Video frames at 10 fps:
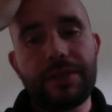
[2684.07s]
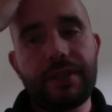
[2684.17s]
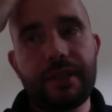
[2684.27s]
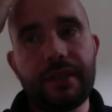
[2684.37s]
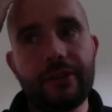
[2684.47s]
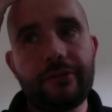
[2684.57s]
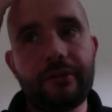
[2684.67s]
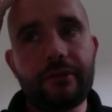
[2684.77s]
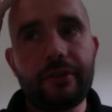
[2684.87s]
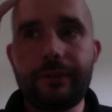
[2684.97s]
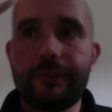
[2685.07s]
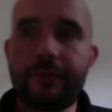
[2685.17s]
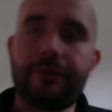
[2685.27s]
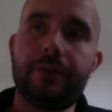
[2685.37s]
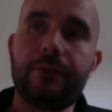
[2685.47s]
they don't come
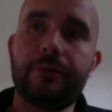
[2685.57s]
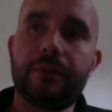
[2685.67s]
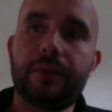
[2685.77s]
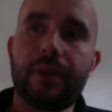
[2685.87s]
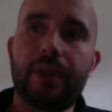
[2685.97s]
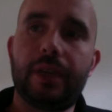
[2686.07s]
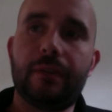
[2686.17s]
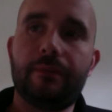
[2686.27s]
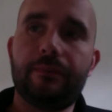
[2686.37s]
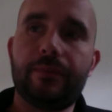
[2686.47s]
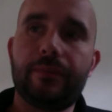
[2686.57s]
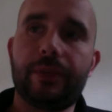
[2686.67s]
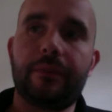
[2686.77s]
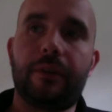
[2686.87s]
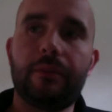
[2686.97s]
through the
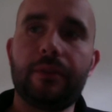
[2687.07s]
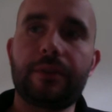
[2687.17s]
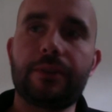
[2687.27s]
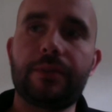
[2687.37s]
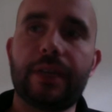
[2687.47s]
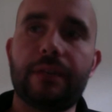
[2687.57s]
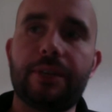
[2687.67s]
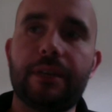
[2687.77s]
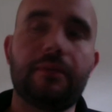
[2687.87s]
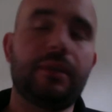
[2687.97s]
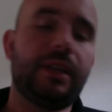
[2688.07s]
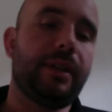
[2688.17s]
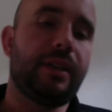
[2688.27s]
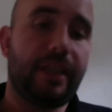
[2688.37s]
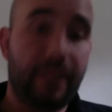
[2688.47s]
form. Sometimes they will
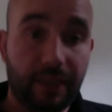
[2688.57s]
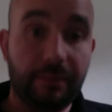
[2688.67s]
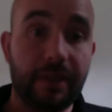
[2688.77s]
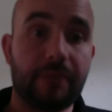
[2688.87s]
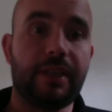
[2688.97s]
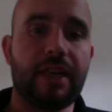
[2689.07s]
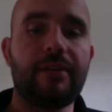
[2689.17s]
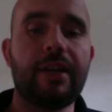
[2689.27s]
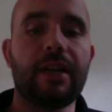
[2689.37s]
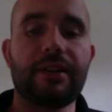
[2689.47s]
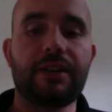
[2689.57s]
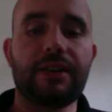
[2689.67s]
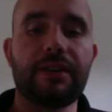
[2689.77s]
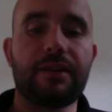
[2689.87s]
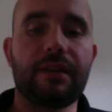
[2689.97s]
email me
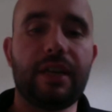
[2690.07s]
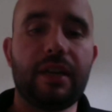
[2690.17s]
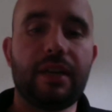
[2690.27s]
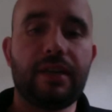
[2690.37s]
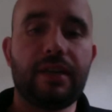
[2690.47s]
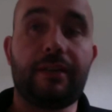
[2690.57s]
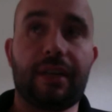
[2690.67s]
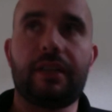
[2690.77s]
direct. directly,